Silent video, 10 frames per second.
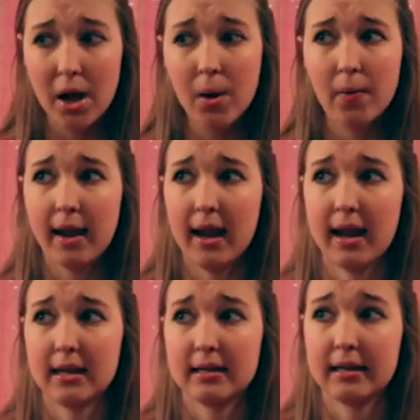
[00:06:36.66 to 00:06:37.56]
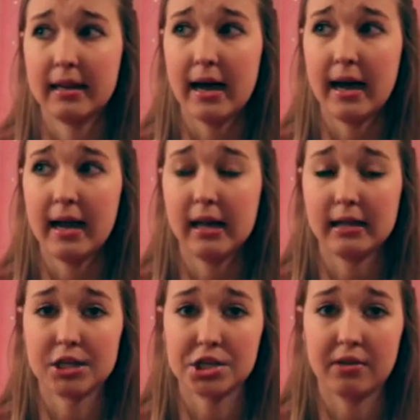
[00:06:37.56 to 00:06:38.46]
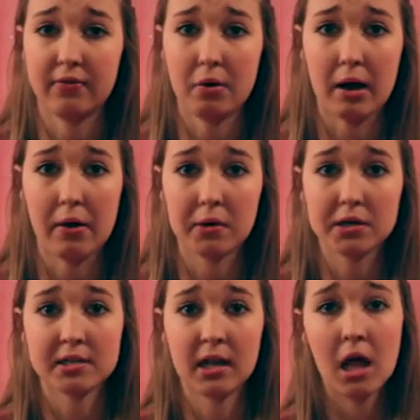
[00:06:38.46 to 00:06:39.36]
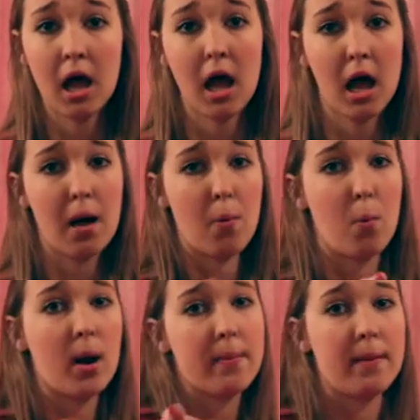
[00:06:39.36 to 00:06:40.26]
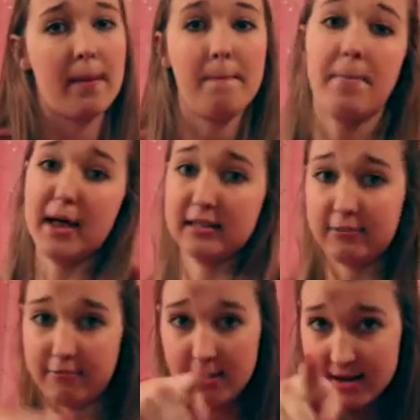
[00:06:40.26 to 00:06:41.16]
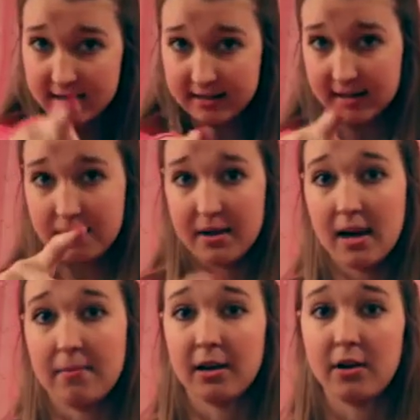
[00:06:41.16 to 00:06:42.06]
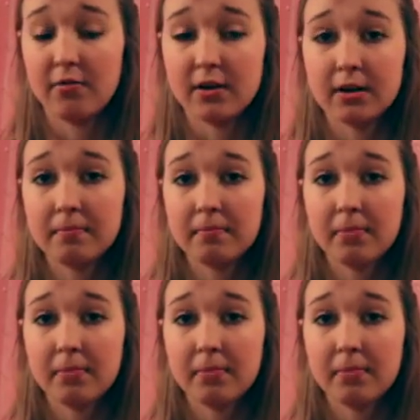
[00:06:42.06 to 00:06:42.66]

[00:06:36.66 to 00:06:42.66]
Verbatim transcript: Oh, and tonight in just a few hours, one of my best friends is going to be coming over.